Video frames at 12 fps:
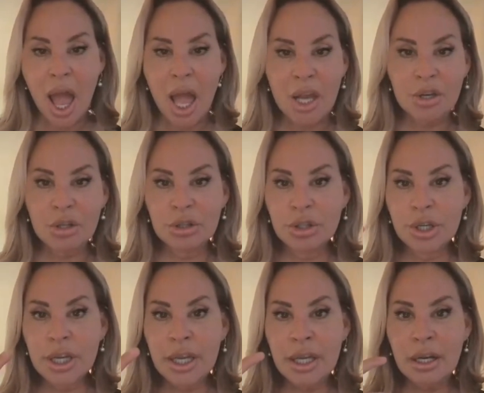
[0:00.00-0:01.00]
and you'll
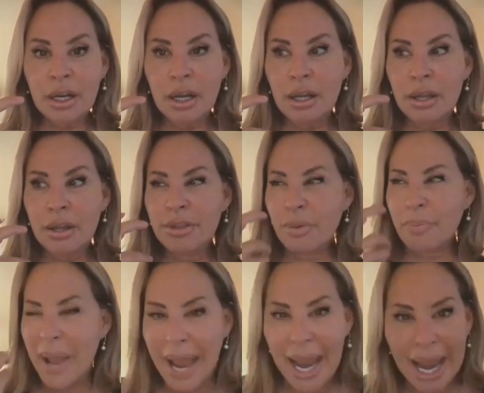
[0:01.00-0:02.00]
look at their
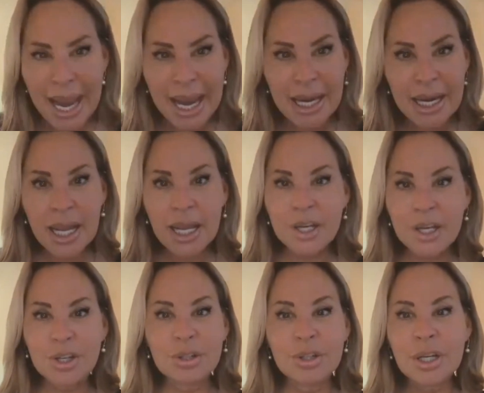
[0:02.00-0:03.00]
pain, and
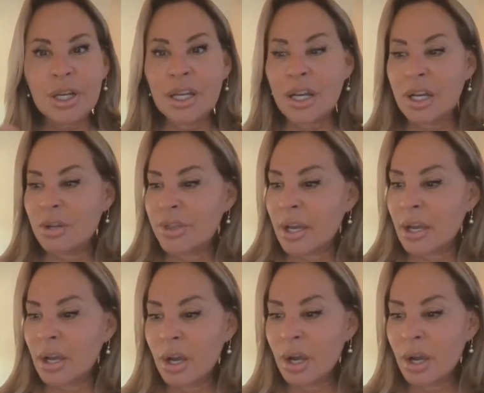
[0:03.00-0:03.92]
you'll look at it and you think,